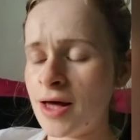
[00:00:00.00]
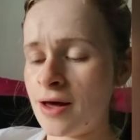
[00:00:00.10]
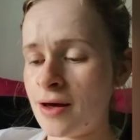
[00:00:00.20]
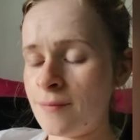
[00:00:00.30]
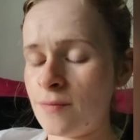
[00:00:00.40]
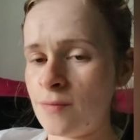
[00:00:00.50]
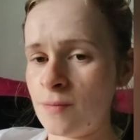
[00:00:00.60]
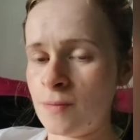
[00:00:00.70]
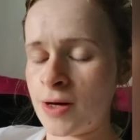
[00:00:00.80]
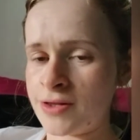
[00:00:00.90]

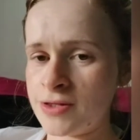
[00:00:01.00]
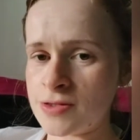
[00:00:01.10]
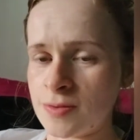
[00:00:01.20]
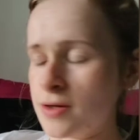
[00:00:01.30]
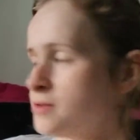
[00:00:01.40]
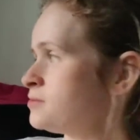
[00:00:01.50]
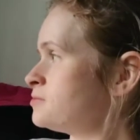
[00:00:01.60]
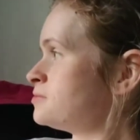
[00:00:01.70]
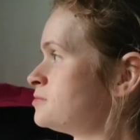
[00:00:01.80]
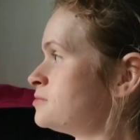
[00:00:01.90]
Well, this one,
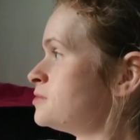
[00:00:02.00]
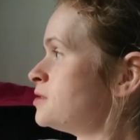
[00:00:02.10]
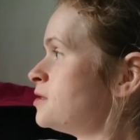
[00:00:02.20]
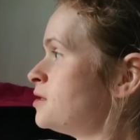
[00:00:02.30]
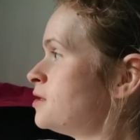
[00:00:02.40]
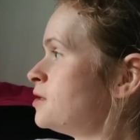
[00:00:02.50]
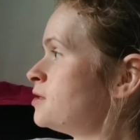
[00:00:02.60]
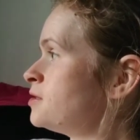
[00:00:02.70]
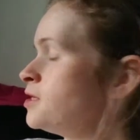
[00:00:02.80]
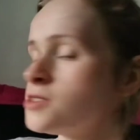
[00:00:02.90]

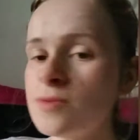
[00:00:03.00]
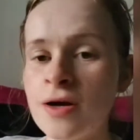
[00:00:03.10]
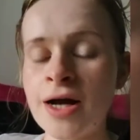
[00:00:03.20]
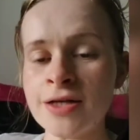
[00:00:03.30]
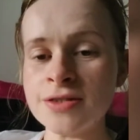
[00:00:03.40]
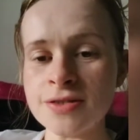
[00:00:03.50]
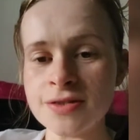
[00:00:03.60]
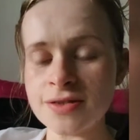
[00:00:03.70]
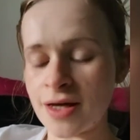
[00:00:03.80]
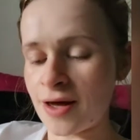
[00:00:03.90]

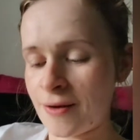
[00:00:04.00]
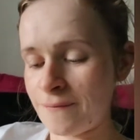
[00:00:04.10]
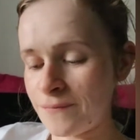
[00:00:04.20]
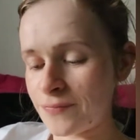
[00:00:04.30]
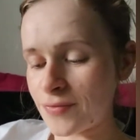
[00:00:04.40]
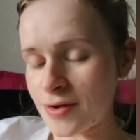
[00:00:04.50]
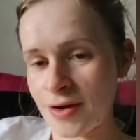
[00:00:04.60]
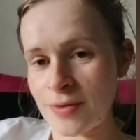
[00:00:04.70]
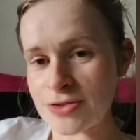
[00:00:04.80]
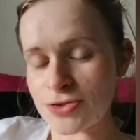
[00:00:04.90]
as
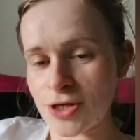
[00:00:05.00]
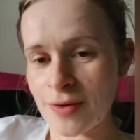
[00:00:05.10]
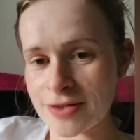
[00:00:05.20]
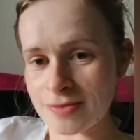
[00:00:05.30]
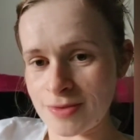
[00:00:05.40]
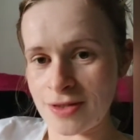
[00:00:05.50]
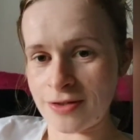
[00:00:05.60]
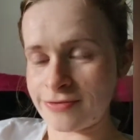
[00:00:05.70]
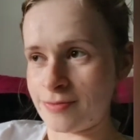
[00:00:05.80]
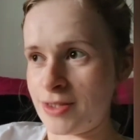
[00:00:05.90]
I went to show Adam in
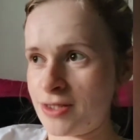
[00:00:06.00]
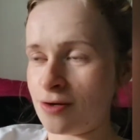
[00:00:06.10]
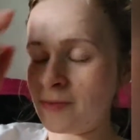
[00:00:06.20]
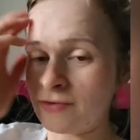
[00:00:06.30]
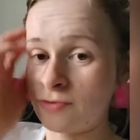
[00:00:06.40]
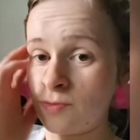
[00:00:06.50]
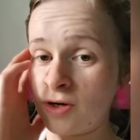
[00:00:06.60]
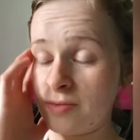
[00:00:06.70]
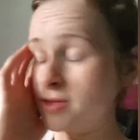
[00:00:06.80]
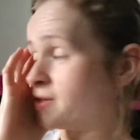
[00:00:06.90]
the oven when he got back from
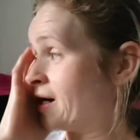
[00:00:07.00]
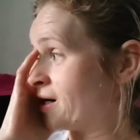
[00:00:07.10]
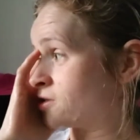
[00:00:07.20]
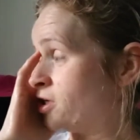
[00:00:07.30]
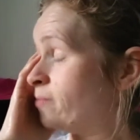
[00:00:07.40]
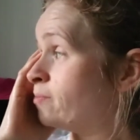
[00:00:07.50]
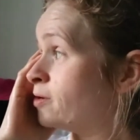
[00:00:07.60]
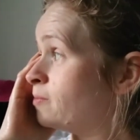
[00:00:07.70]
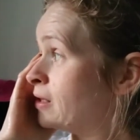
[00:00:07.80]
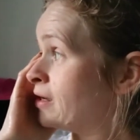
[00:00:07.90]
work, was actually
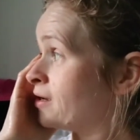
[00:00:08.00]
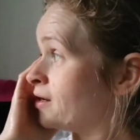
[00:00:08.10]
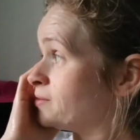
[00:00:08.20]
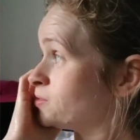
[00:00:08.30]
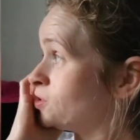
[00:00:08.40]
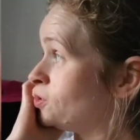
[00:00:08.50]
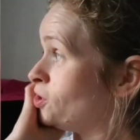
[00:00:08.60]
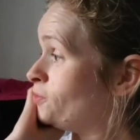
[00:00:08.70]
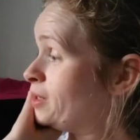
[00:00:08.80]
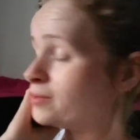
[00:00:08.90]
bubbling and it was
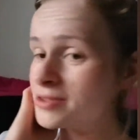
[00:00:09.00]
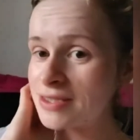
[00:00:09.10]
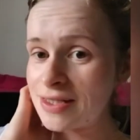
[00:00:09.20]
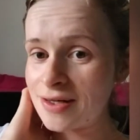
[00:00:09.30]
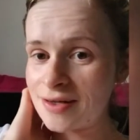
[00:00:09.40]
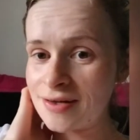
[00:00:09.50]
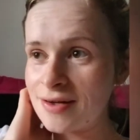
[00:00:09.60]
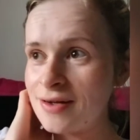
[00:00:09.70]
gooey, wasn't it?